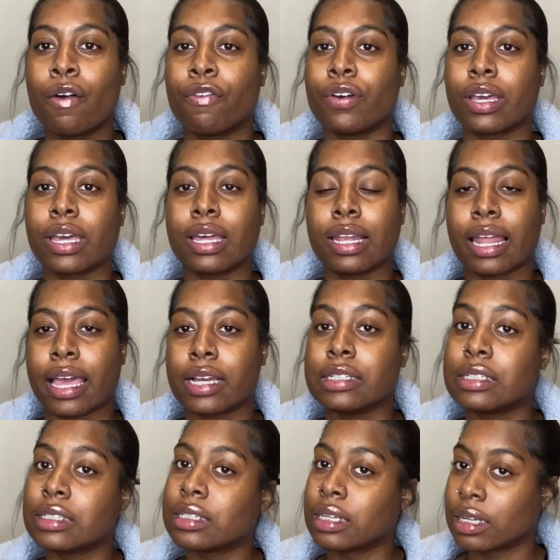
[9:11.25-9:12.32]
for good
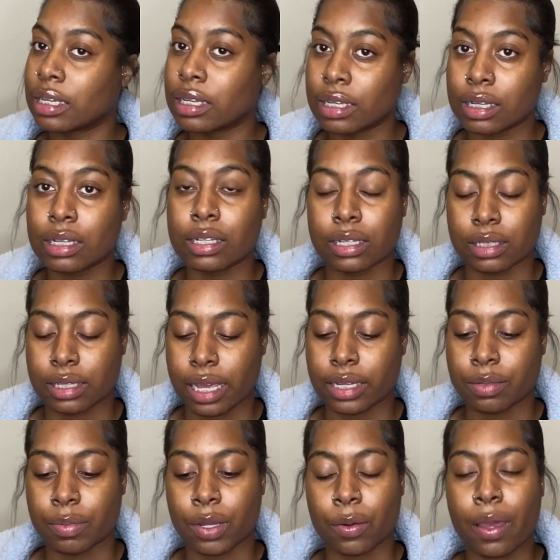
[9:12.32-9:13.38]
lash
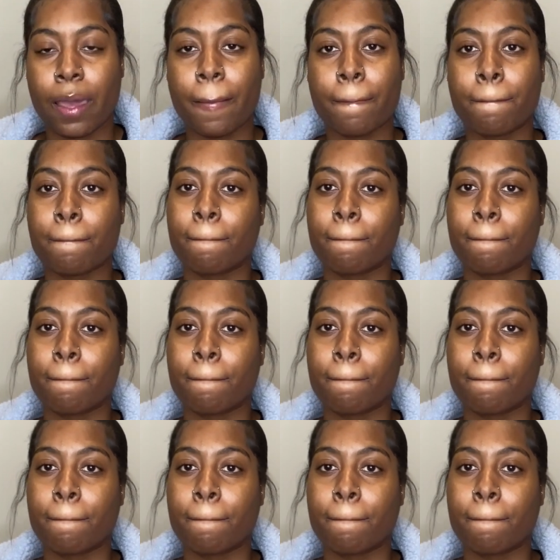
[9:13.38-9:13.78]
attachment, okay?